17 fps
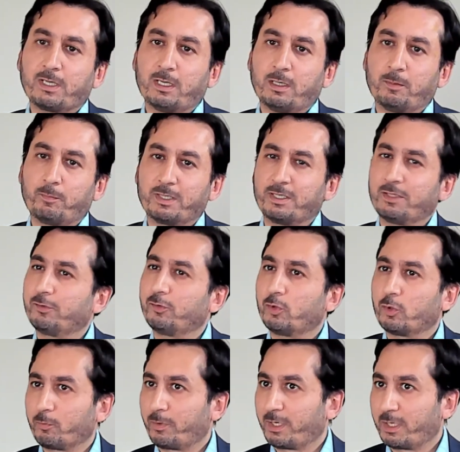but it's
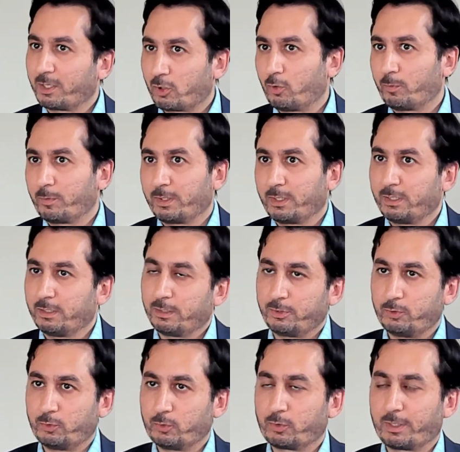not very common in the
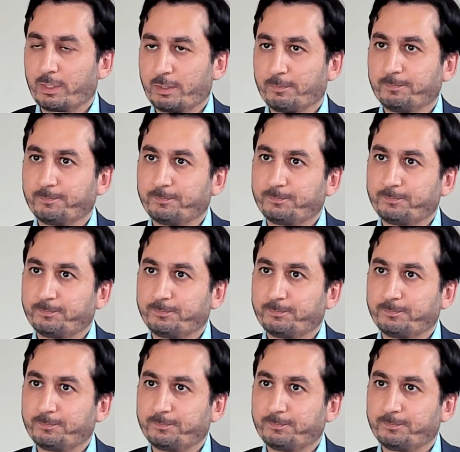UK.